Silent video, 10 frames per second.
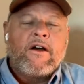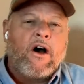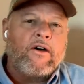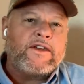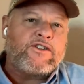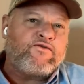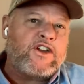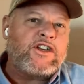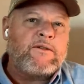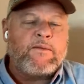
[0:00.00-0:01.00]
all these
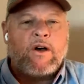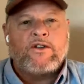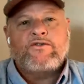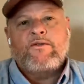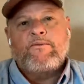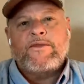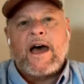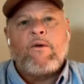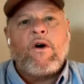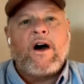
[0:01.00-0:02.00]
fishing boats from
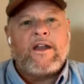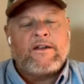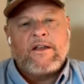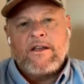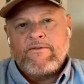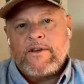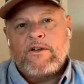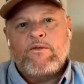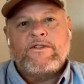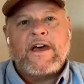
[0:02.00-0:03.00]
Taiwan
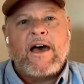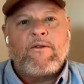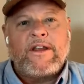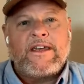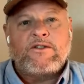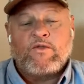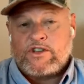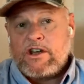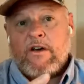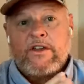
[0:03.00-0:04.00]
filled with Taiwanese,
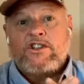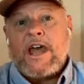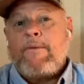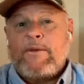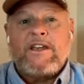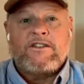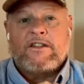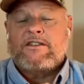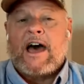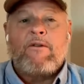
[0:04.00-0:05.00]
which, you know, the Japanese
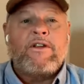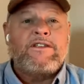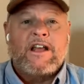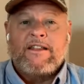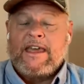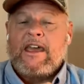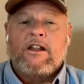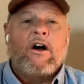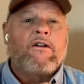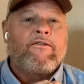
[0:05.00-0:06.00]
and the Taiwanese, they
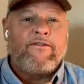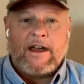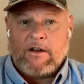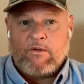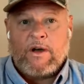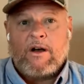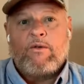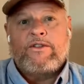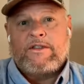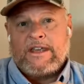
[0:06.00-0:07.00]
get along very
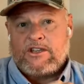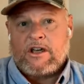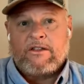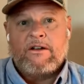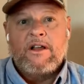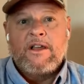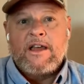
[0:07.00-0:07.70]
well with each other.